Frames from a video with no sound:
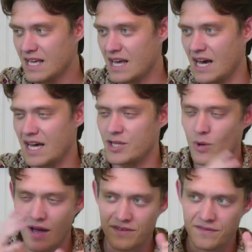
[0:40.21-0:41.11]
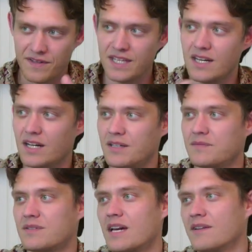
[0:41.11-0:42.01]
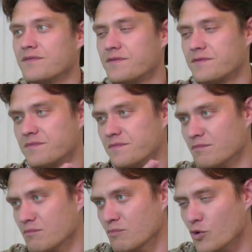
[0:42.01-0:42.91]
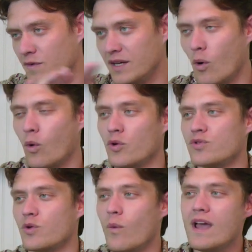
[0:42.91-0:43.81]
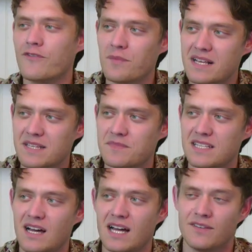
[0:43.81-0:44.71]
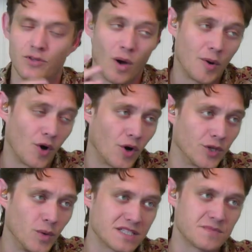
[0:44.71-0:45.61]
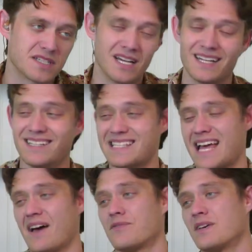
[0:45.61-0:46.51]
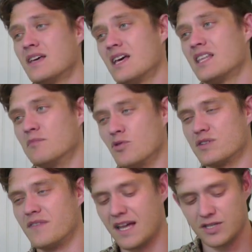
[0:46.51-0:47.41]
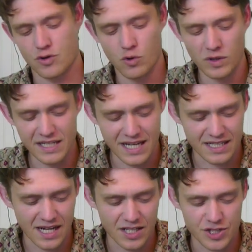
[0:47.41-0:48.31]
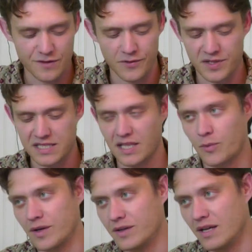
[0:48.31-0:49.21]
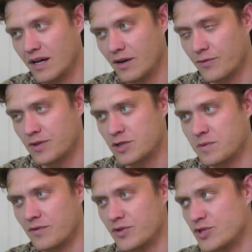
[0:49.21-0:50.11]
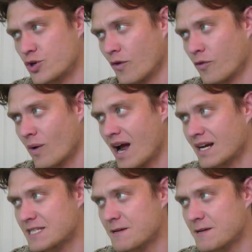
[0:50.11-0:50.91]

Uh, you have NVIDIA kind of moving orders away from S M C I, even though I would argue S M C I does have the most advanced cooling technology for these liquid, uh, or for, excuse me, for these server racks.